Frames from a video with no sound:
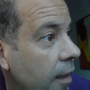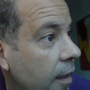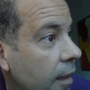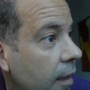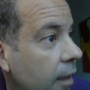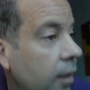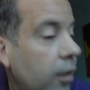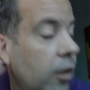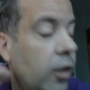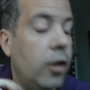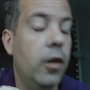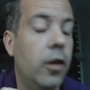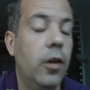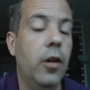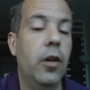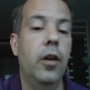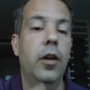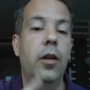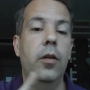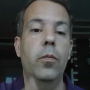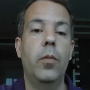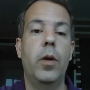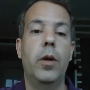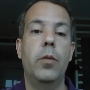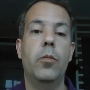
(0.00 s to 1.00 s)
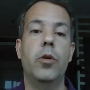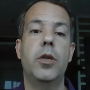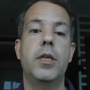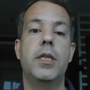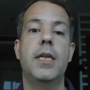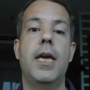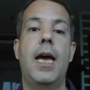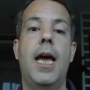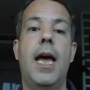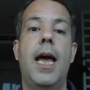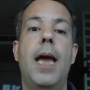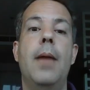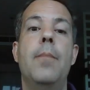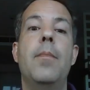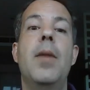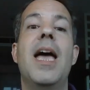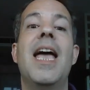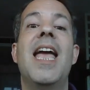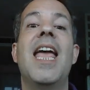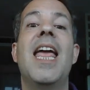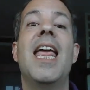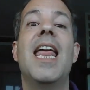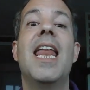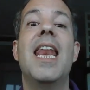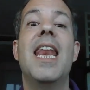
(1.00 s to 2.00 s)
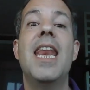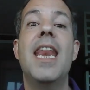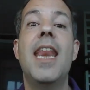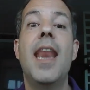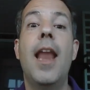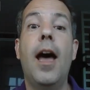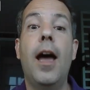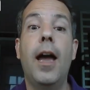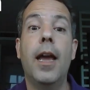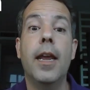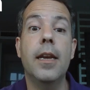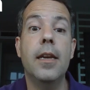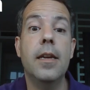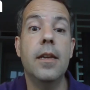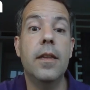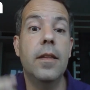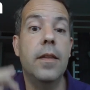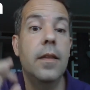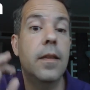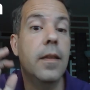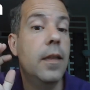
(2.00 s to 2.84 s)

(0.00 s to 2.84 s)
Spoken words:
Good. One more time. Ninth.